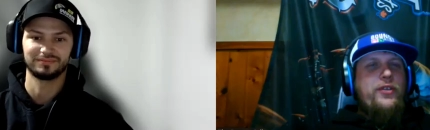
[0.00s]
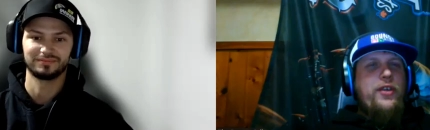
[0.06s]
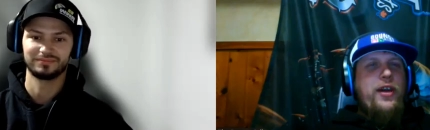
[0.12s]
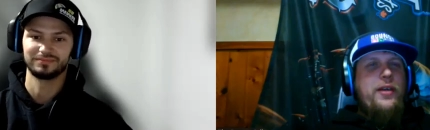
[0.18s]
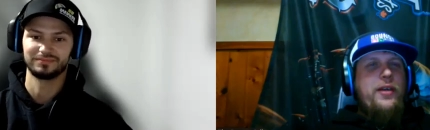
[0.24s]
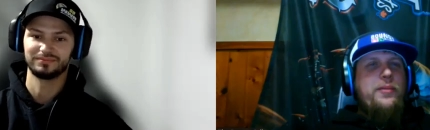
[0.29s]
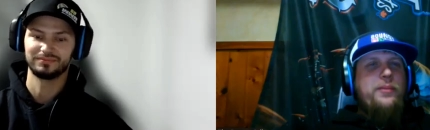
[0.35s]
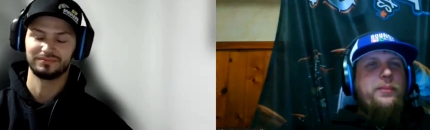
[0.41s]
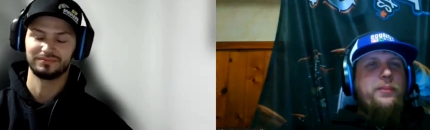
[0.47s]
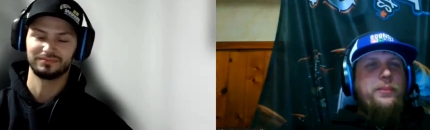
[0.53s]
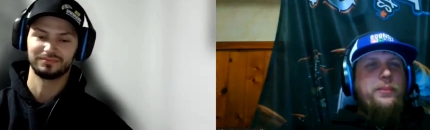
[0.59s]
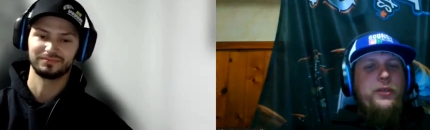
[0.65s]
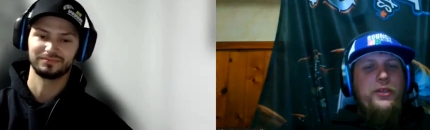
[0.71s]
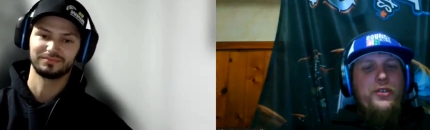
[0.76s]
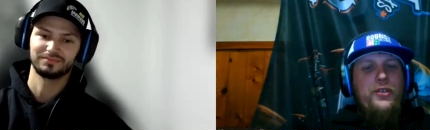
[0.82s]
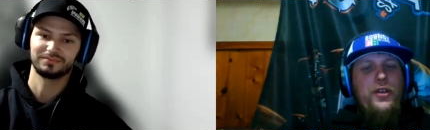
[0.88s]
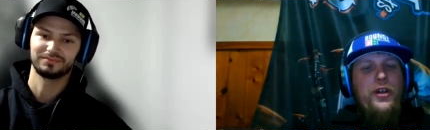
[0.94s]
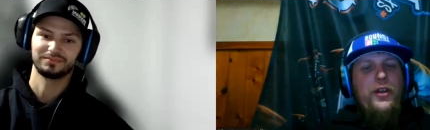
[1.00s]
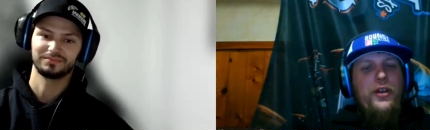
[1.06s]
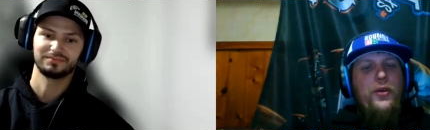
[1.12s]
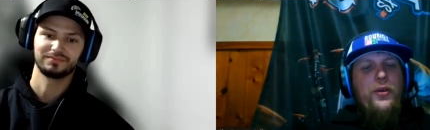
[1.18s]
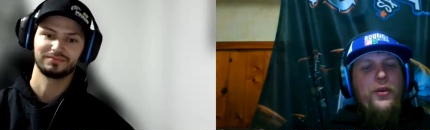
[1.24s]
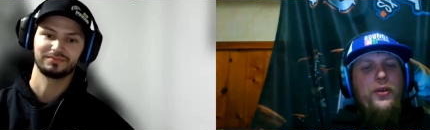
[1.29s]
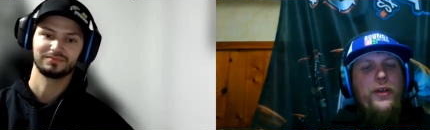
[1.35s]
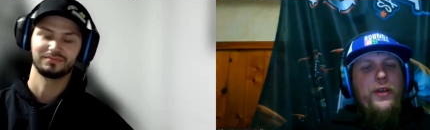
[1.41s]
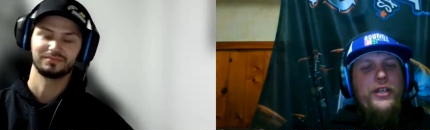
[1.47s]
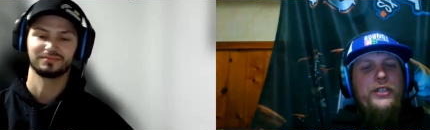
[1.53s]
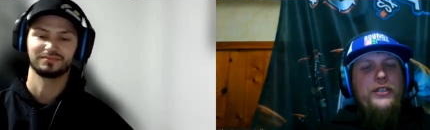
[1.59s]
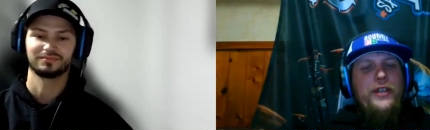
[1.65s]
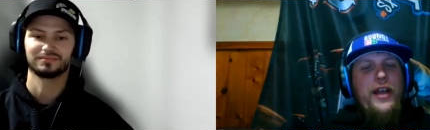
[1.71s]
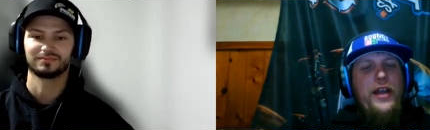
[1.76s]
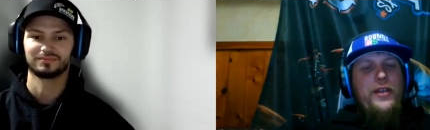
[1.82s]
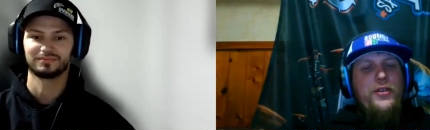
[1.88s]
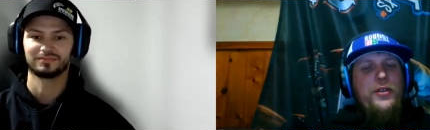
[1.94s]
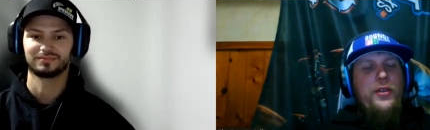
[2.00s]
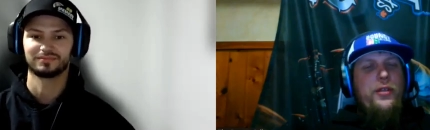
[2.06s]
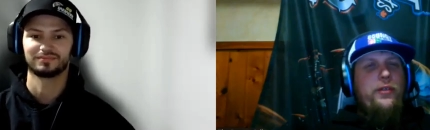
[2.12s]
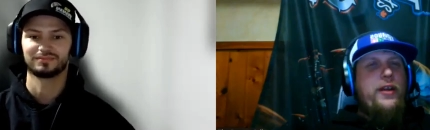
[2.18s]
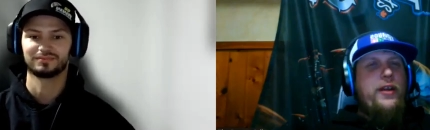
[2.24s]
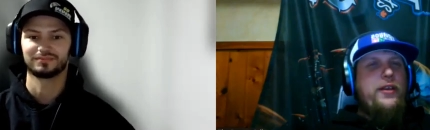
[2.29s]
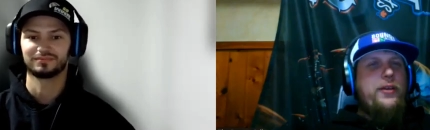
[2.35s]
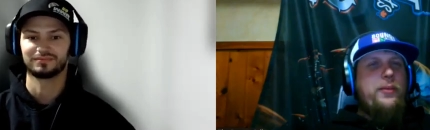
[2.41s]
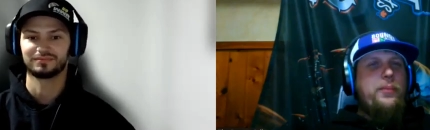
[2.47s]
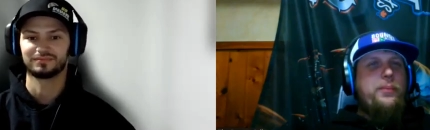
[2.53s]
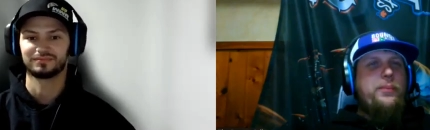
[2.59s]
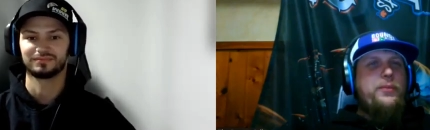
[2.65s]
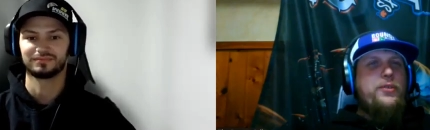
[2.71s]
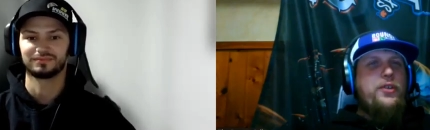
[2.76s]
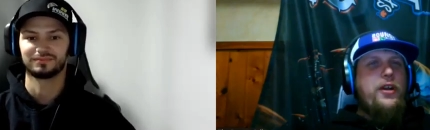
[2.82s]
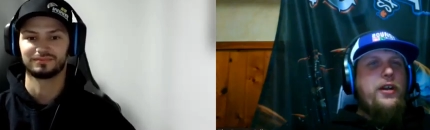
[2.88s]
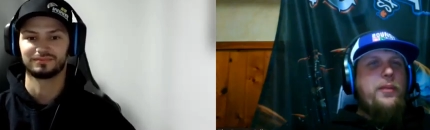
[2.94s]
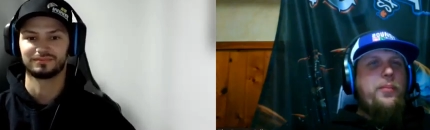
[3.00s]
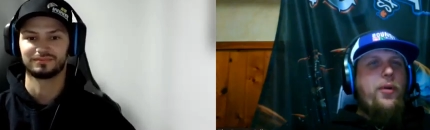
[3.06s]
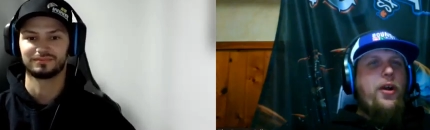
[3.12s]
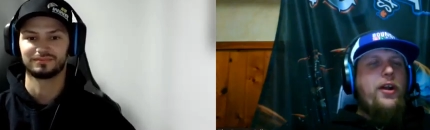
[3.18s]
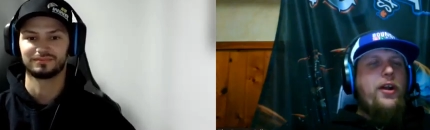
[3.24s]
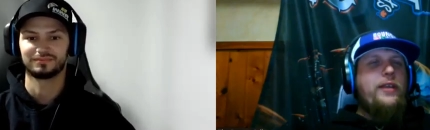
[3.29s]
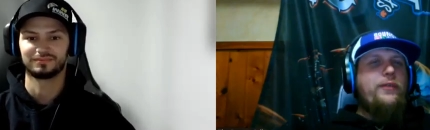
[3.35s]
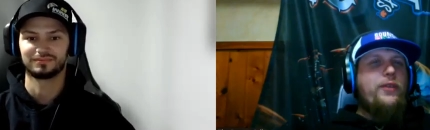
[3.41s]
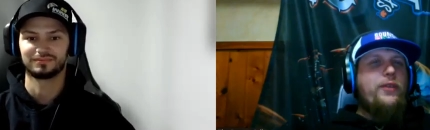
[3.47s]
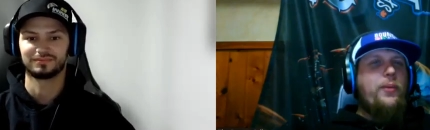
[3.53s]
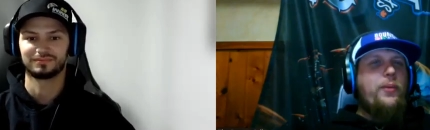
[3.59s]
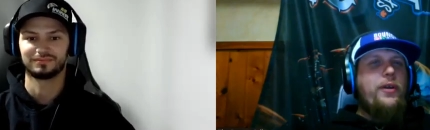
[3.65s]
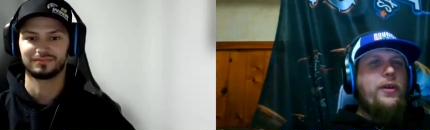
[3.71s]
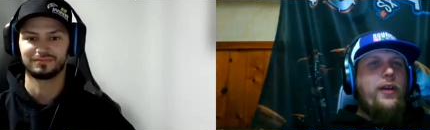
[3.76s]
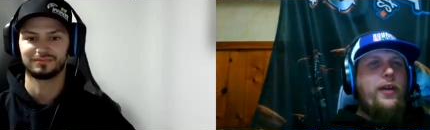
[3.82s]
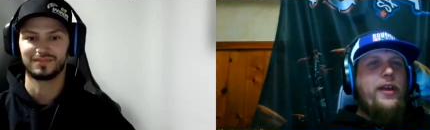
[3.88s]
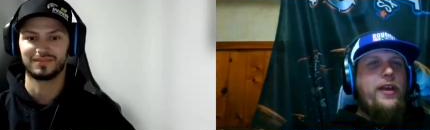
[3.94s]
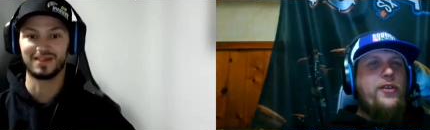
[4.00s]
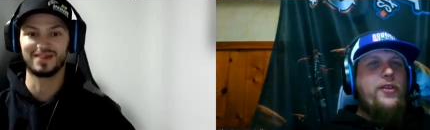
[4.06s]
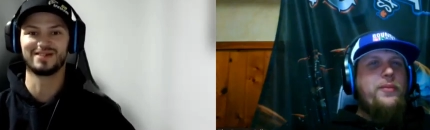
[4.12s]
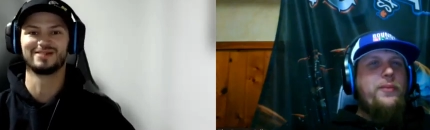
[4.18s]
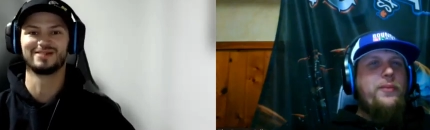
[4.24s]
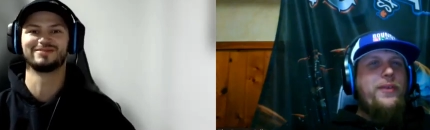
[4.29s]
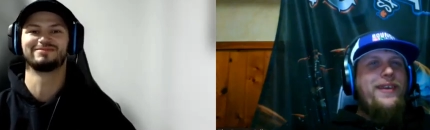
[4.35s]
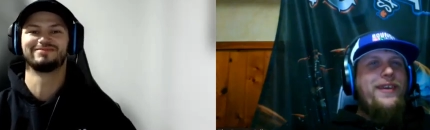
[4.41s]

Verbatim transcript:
Speaker 1: time you start going to racetracks, you threaten to start a party if you win a race.